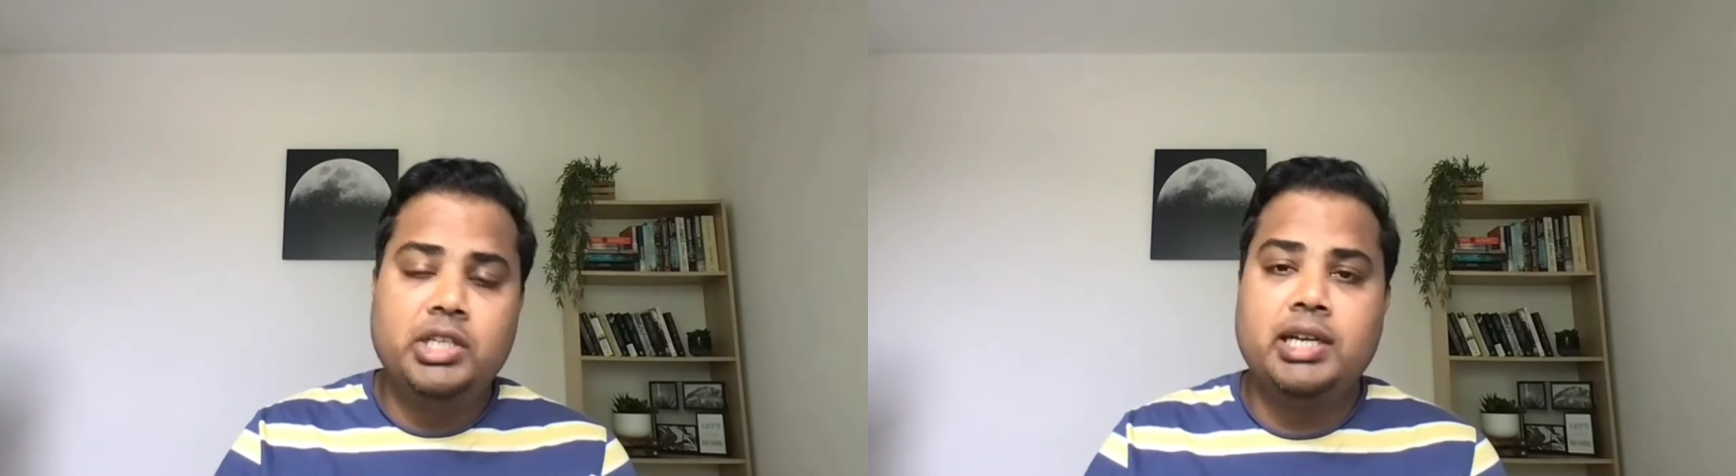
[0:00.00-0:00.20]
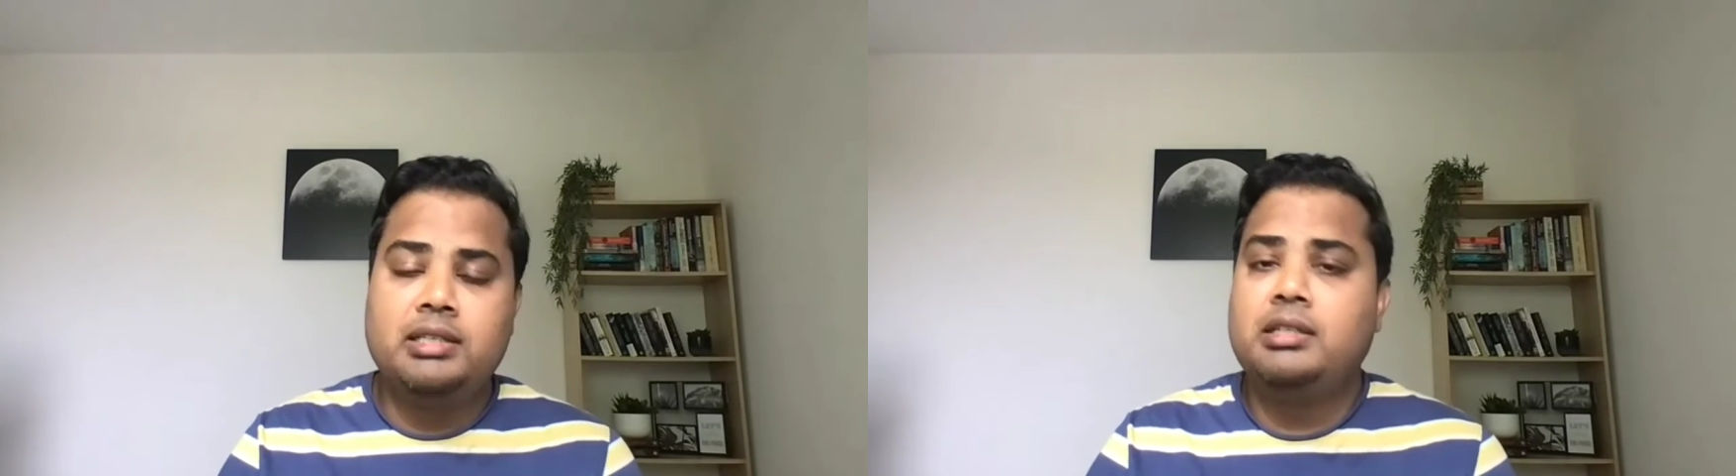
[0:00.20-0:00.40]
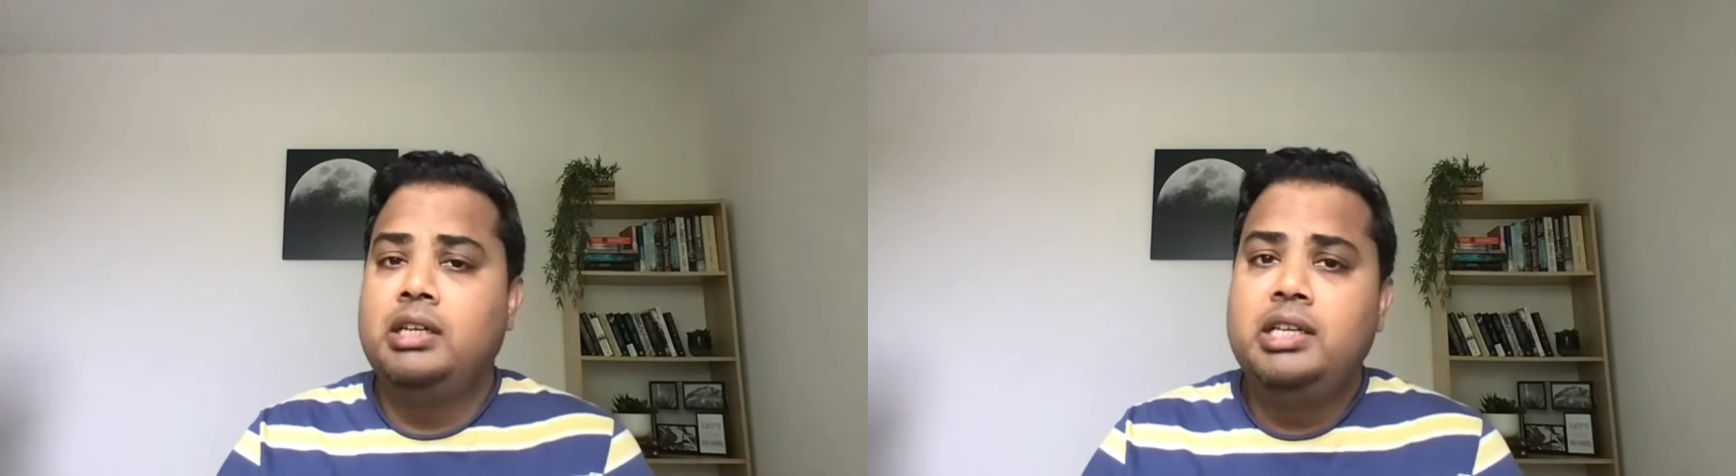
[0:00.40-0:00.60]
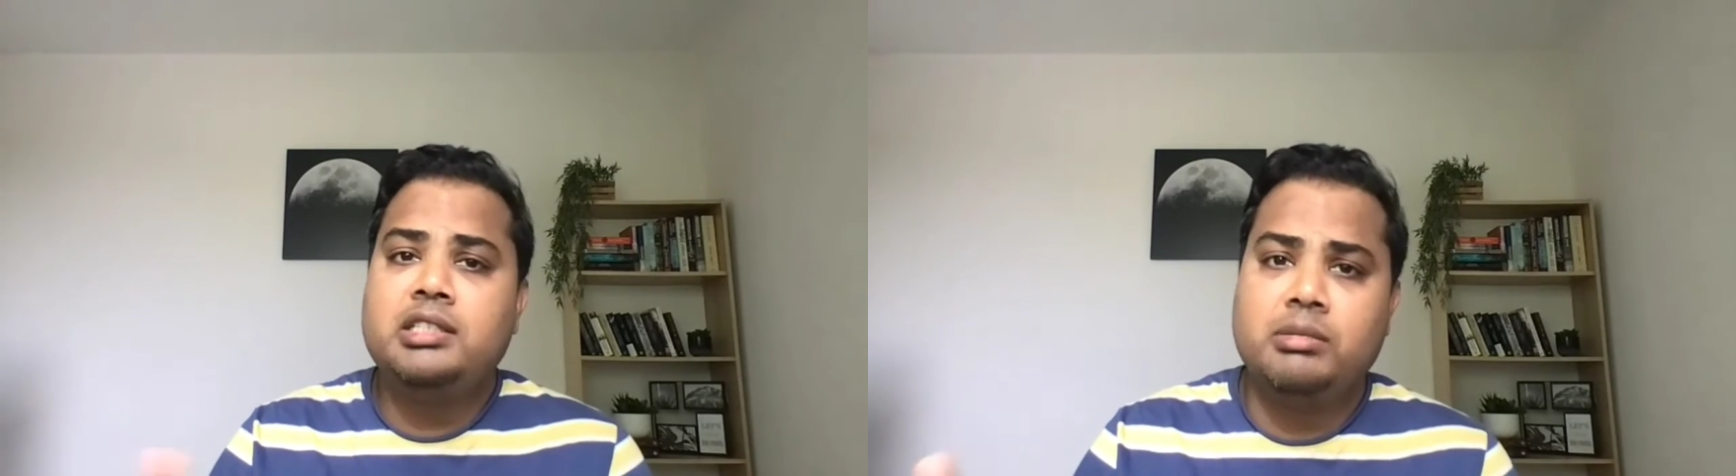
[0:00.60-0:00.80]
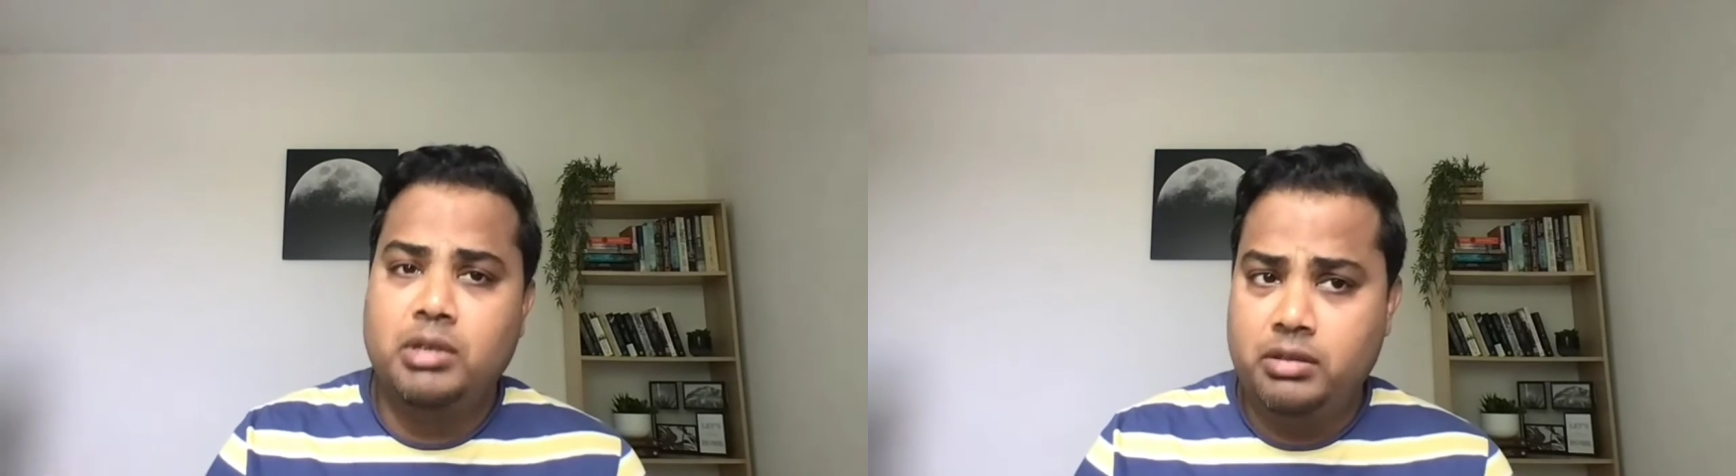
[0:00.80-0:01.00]
has the
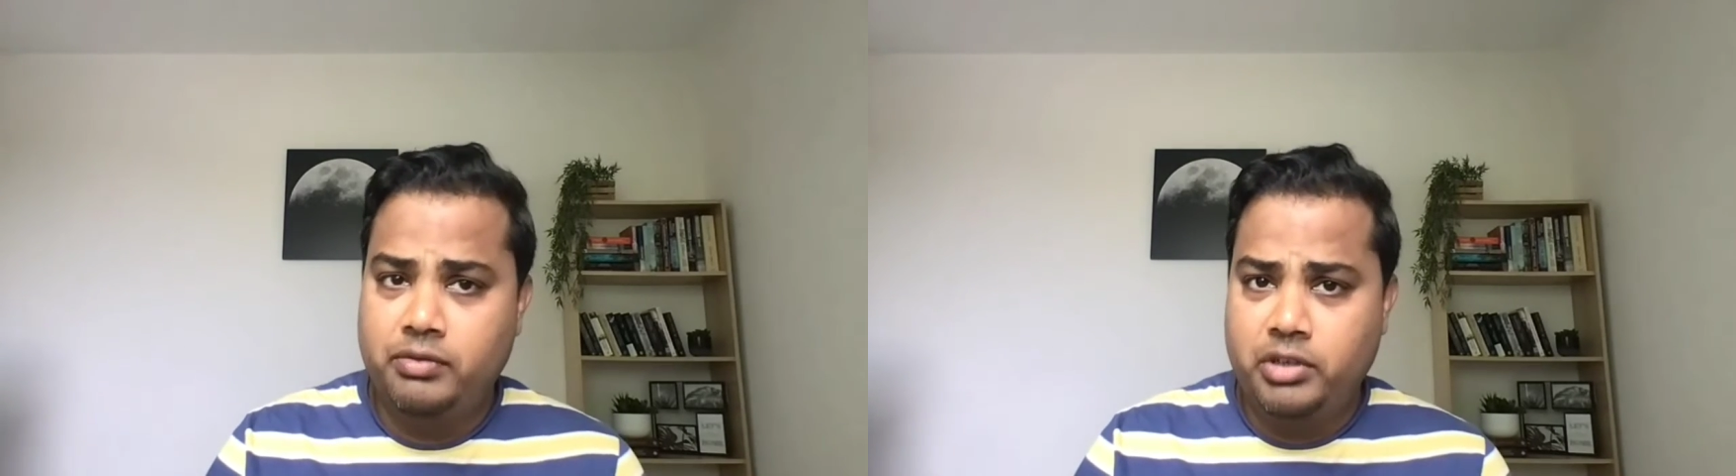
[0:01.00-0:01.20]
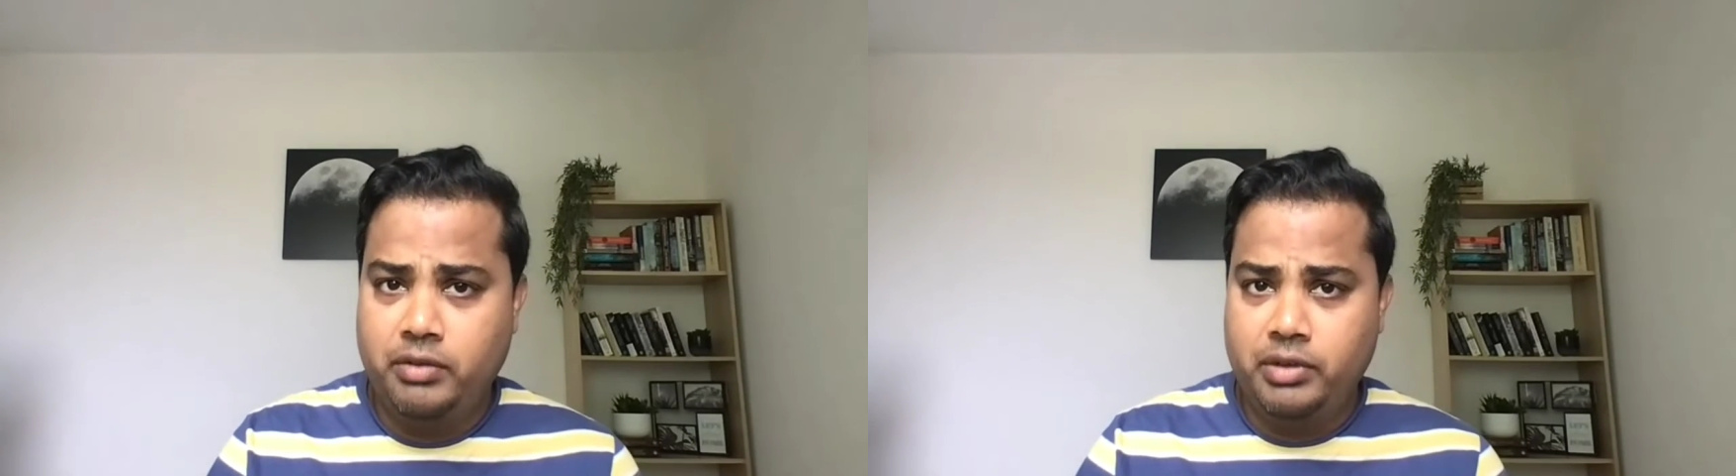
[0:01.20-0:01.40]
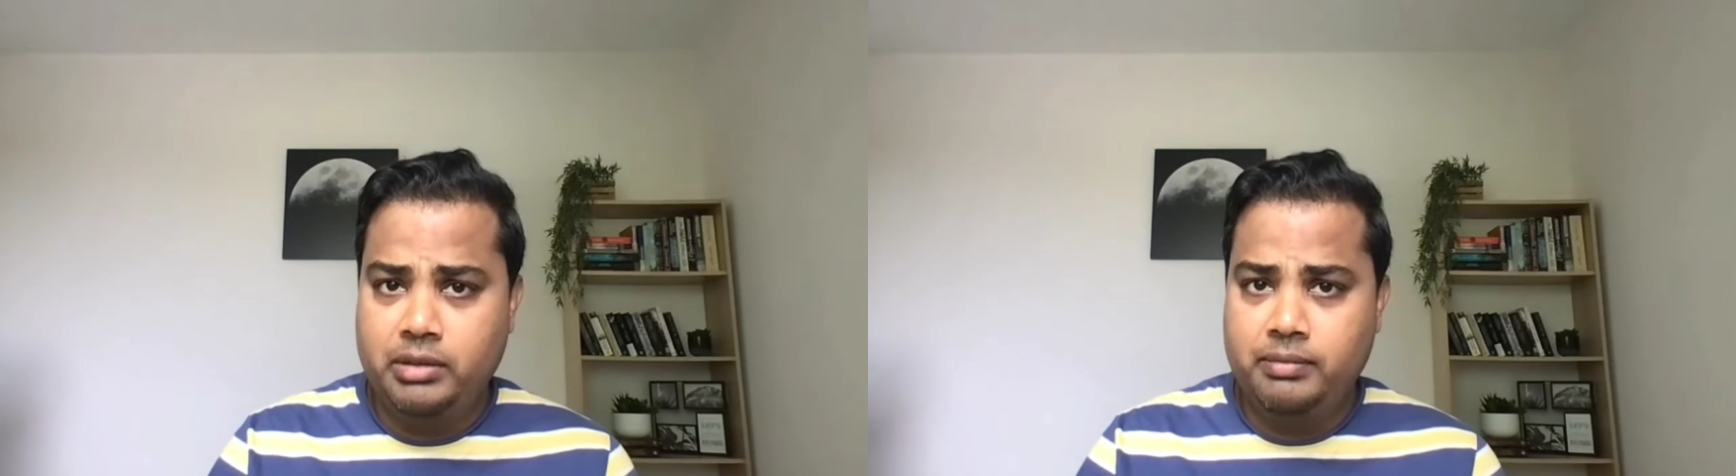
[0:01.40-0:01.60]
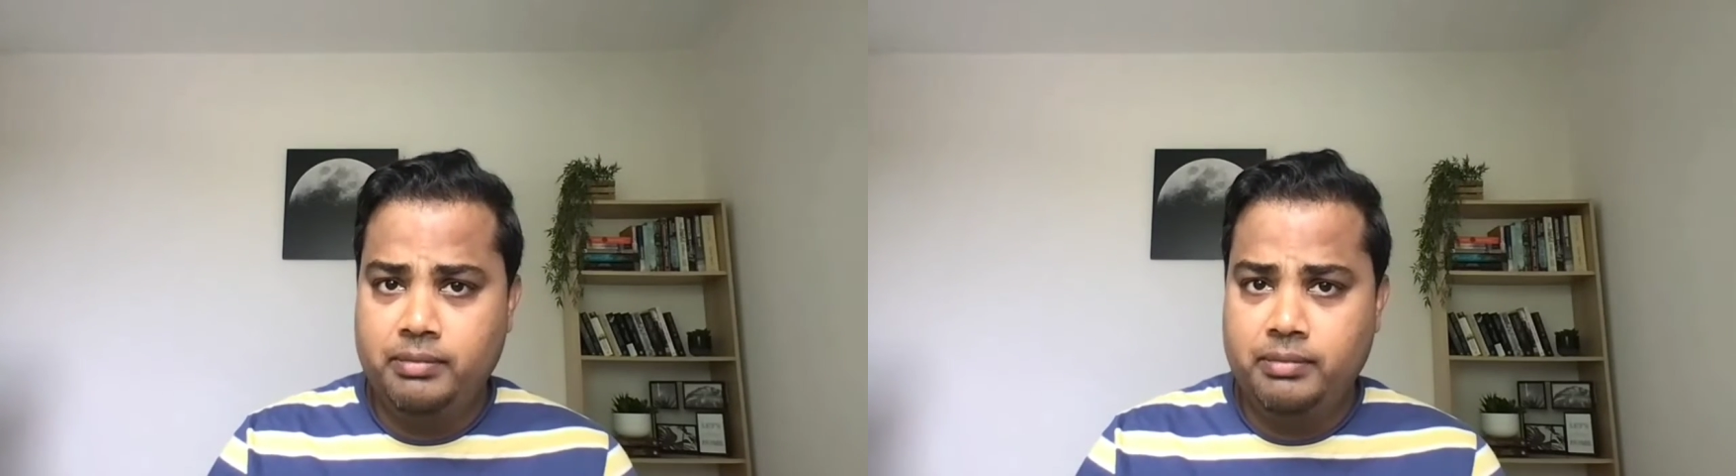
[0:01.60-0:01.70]
least amount of traffic.